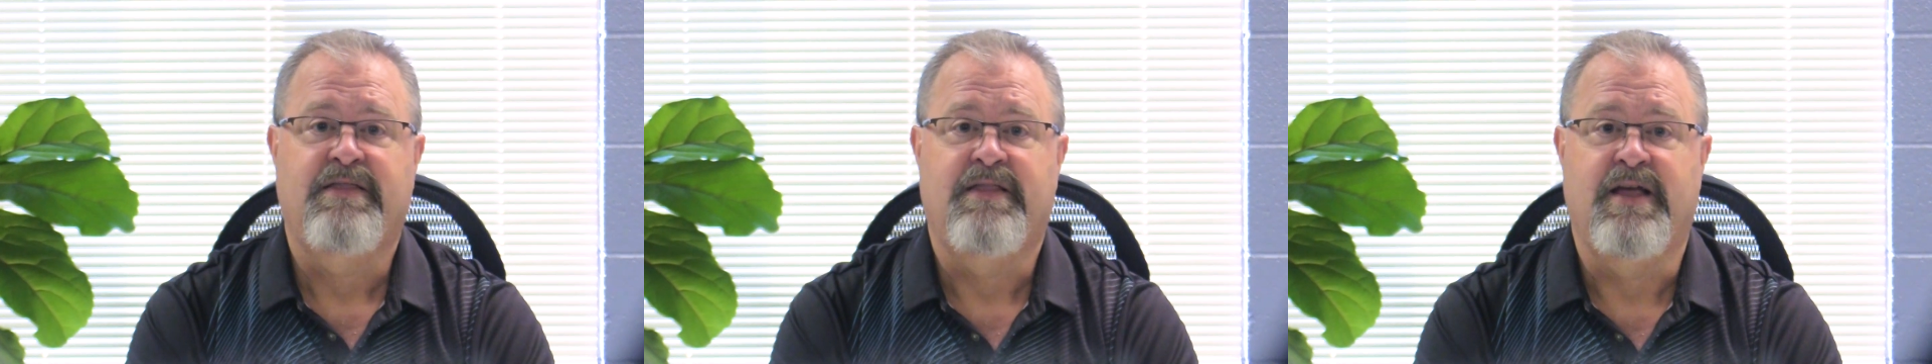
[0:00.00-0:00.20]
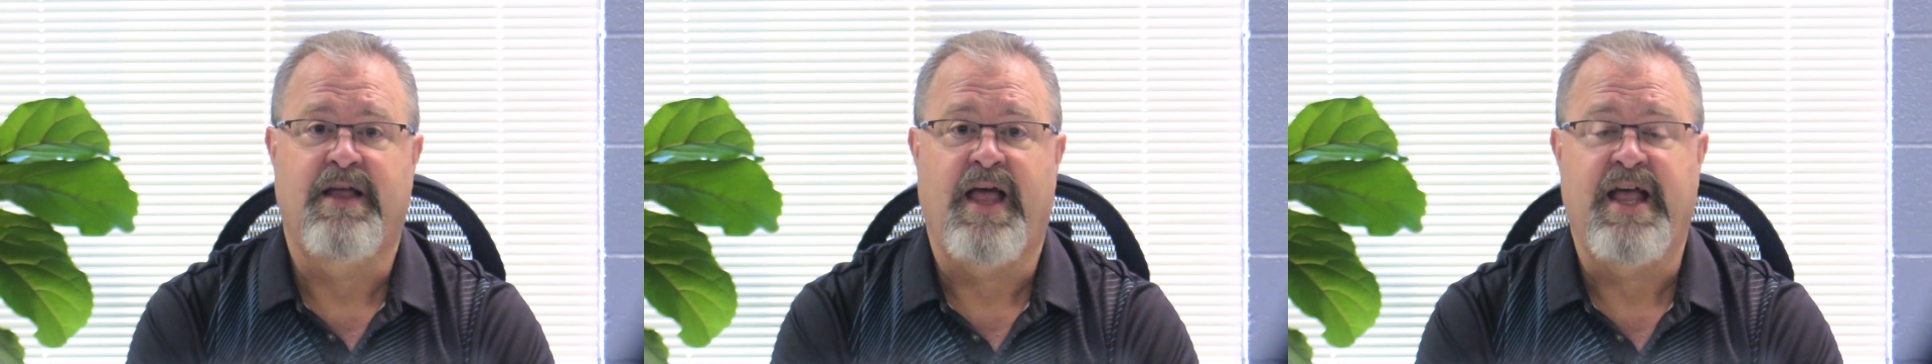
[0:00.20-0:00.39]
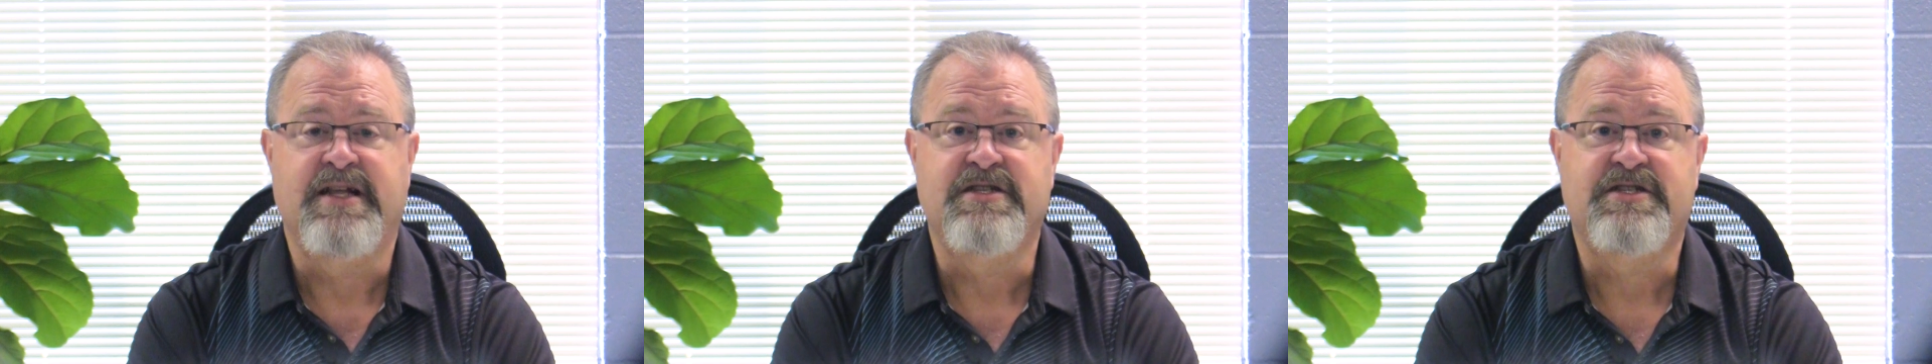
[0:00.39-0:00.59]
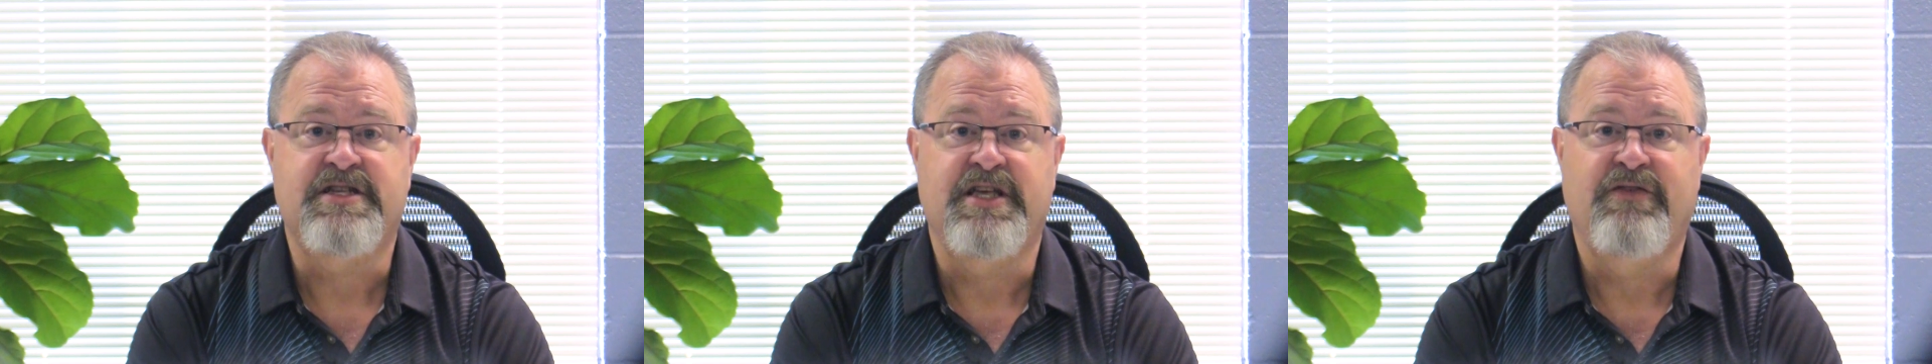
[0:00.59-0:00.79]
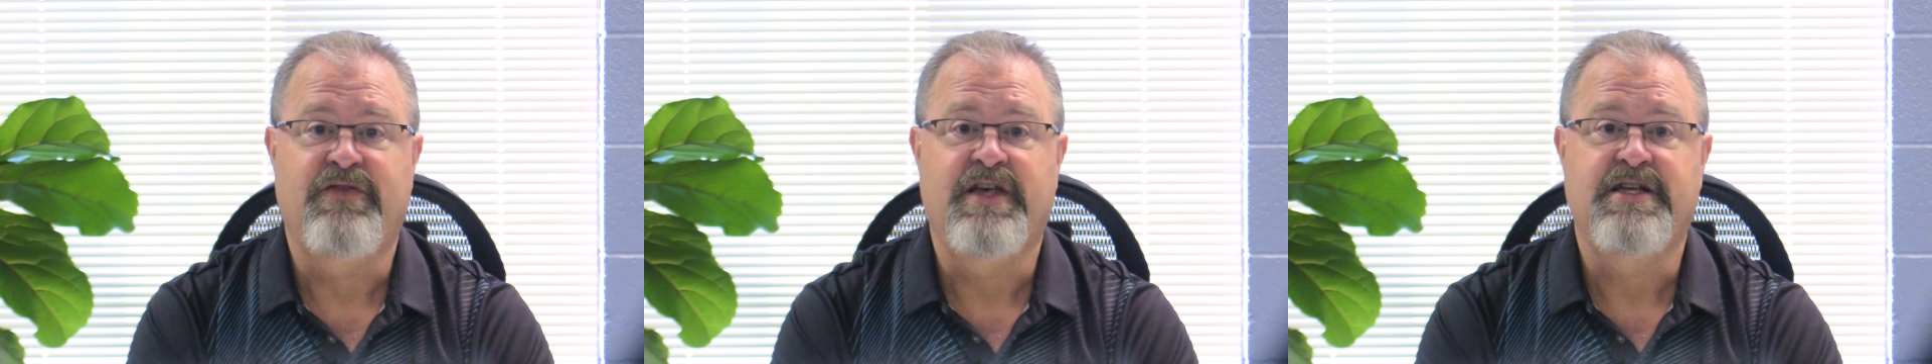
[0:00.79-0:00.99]
The
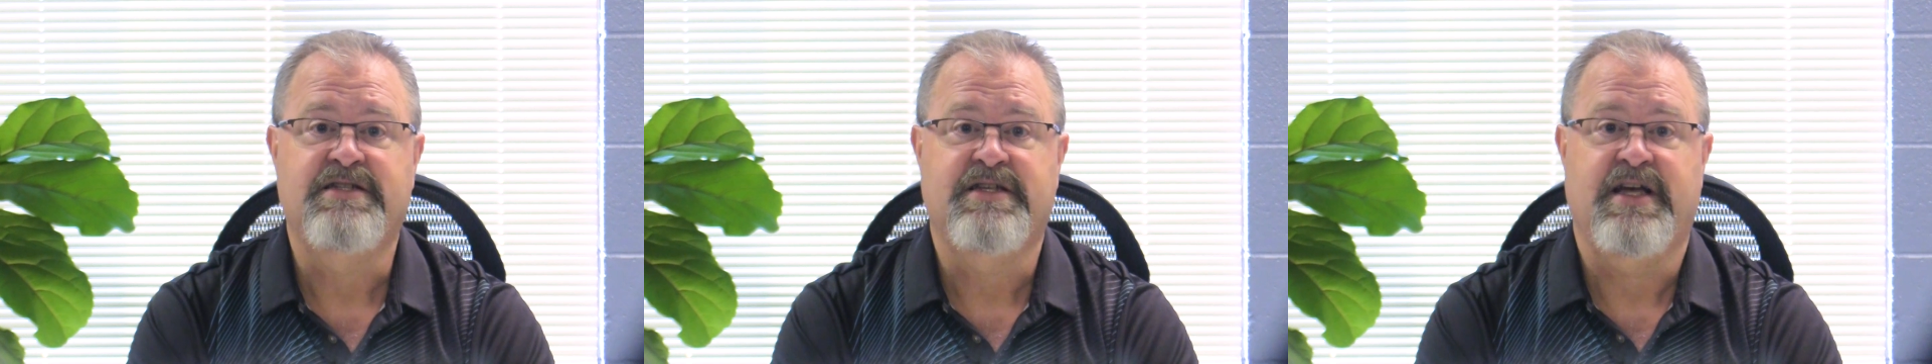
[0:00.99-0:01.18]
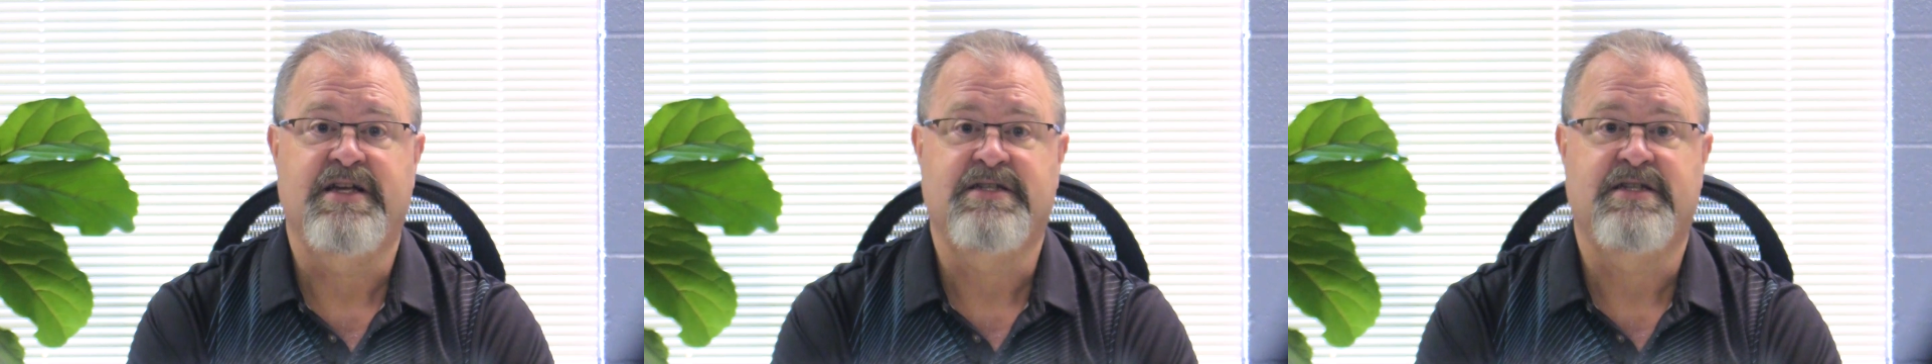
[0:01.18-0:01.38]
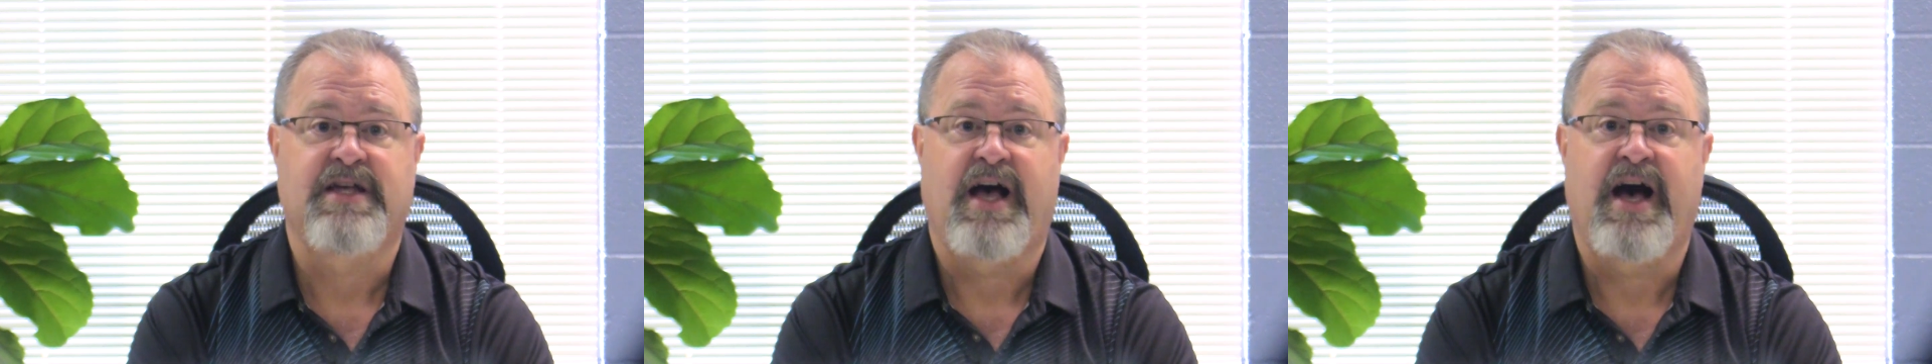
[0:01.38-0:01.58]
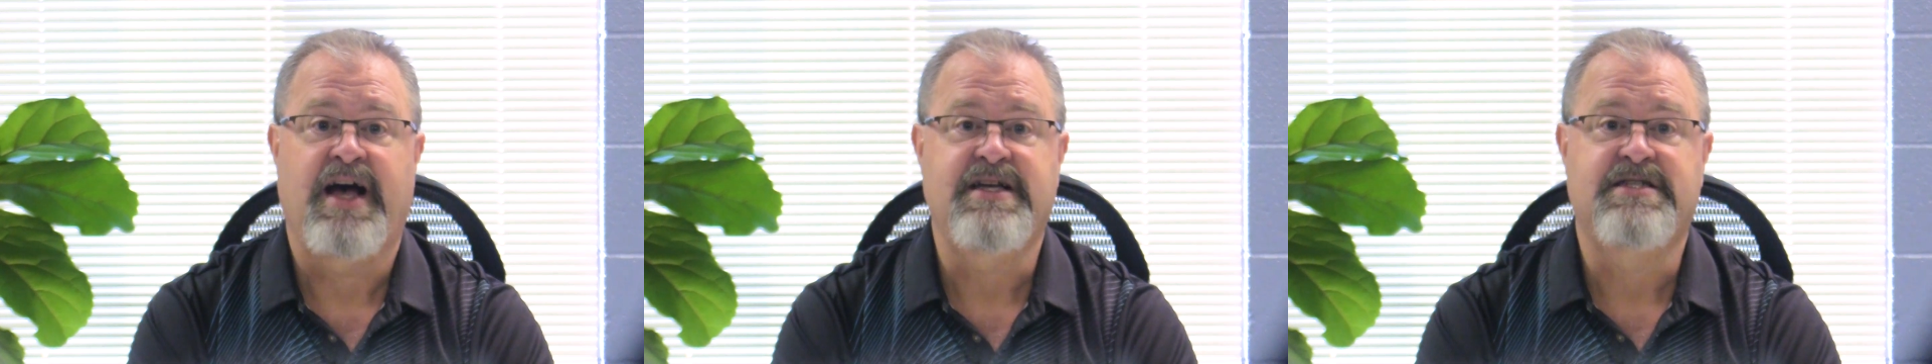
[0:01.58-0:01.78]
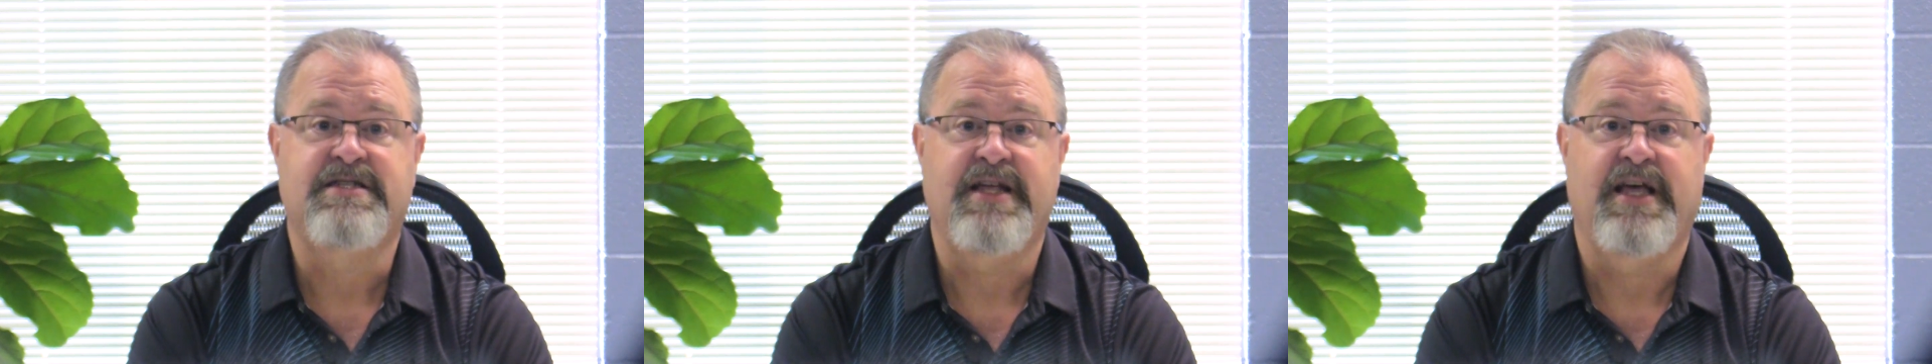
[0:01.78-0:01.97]
NCV says,
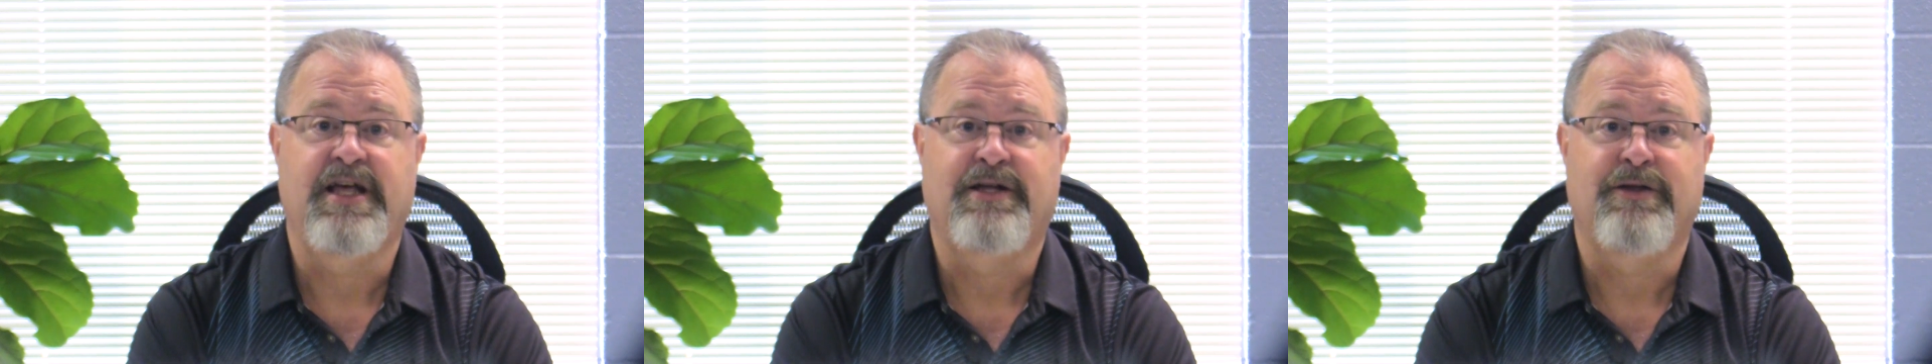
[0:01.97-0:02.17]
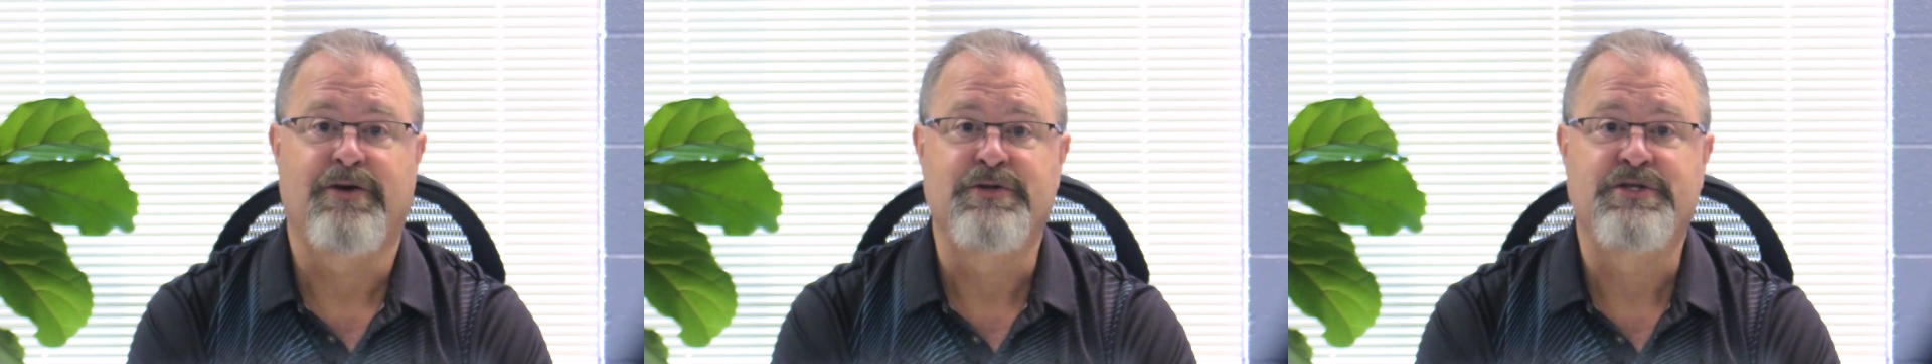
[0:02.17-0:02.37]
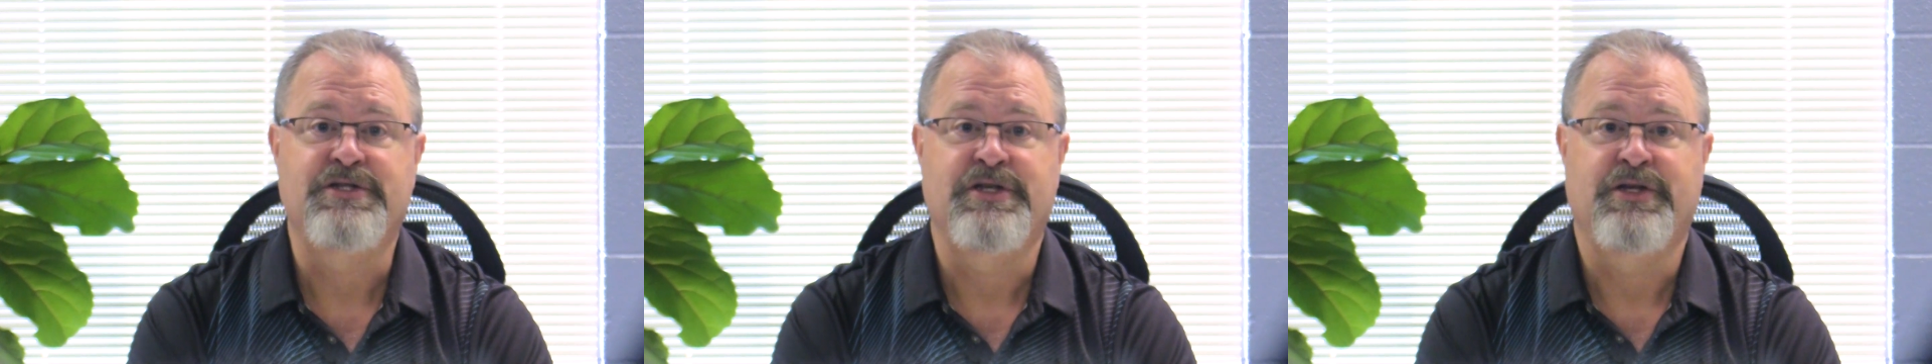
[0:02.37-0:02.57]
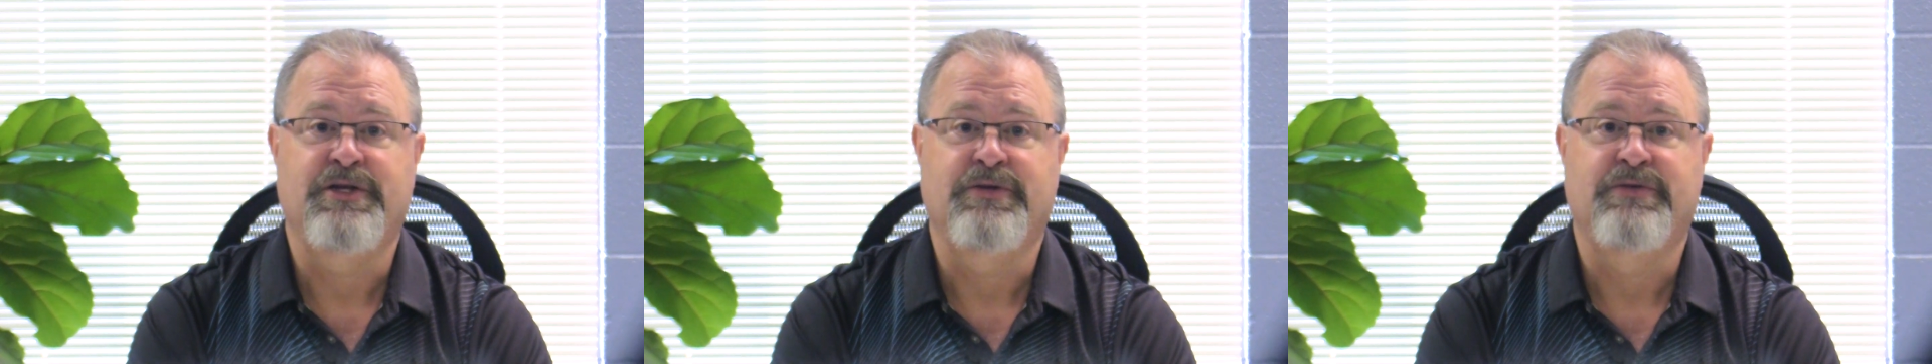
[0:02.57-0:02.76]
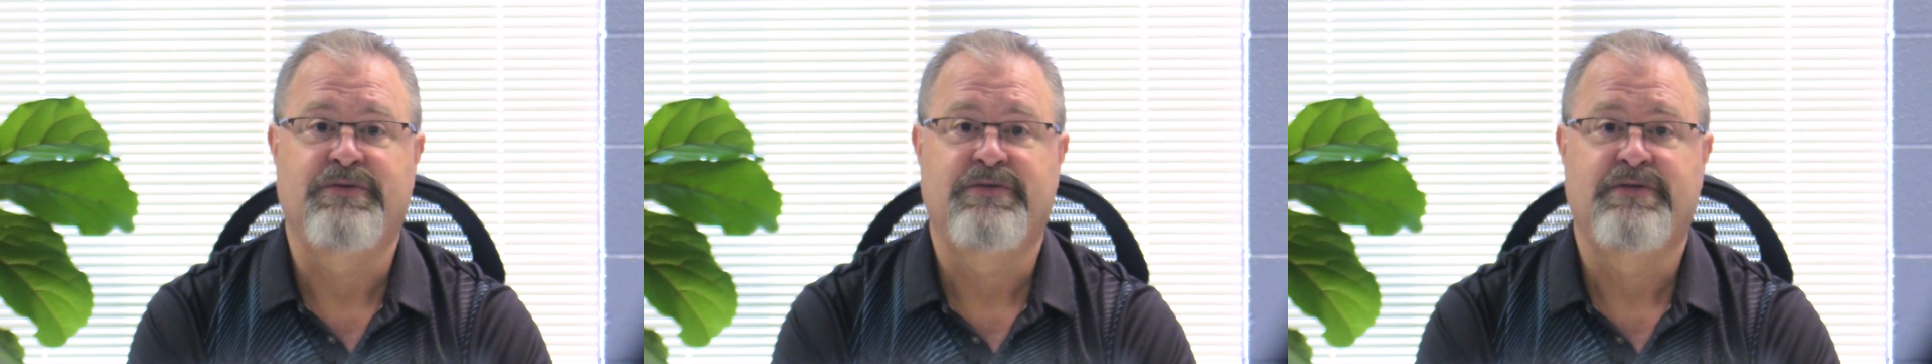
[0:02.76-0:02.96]
I stay close to you.